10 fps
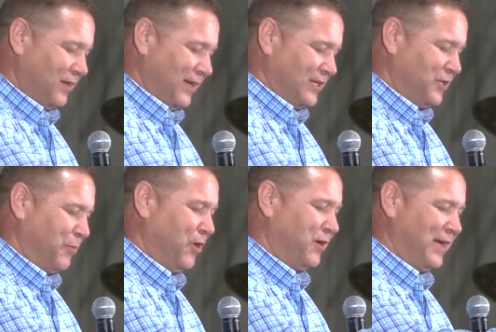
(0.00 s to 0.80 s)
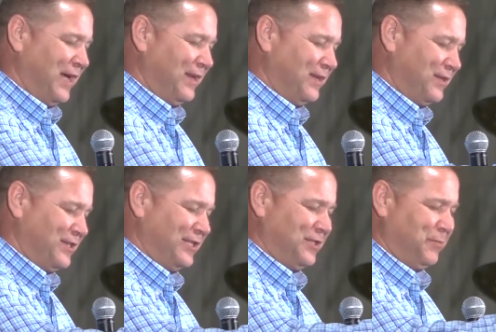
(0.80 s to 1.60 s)
And tomorrow night, in
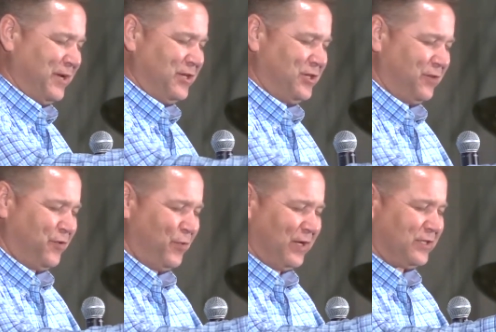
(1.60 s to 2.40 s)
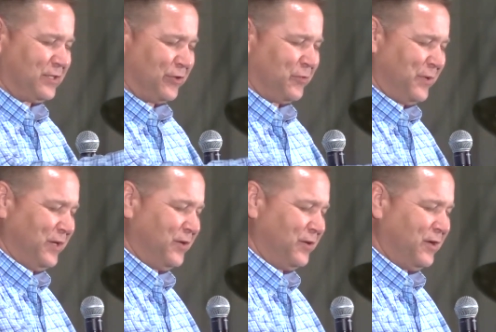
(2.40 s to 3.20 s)
anticipation of who else is going to be
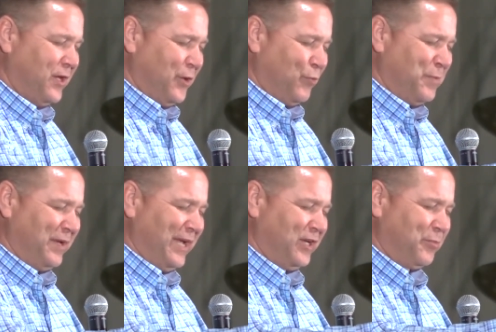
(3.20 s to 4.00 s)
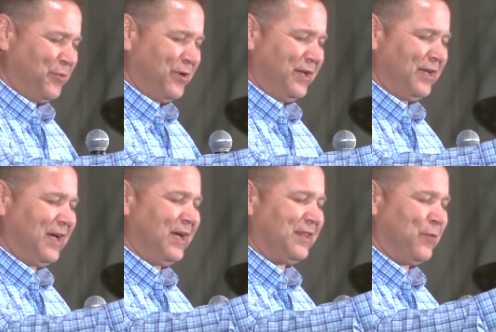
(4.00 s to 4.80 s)
here, we begin to pray,
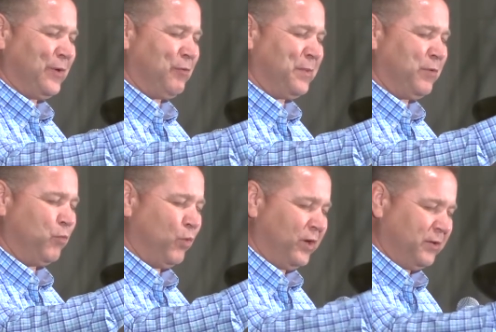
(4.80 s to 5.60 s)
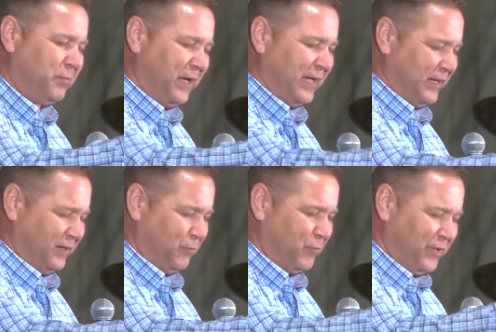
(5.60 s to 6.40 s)
God, that we will be one body
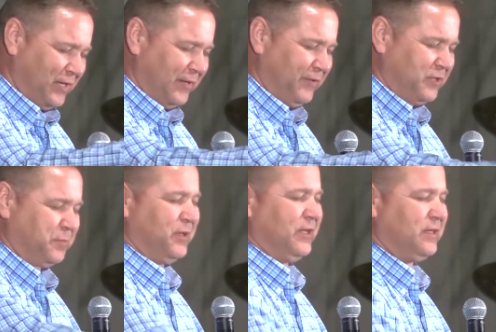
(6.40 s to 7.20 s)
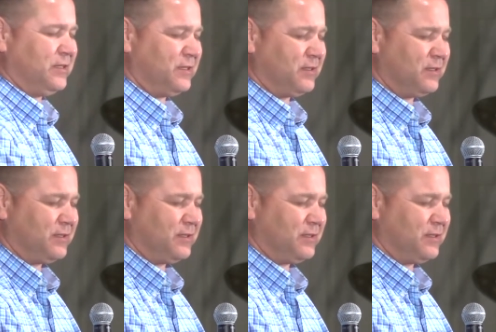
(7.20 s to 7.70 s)
when we leave this place.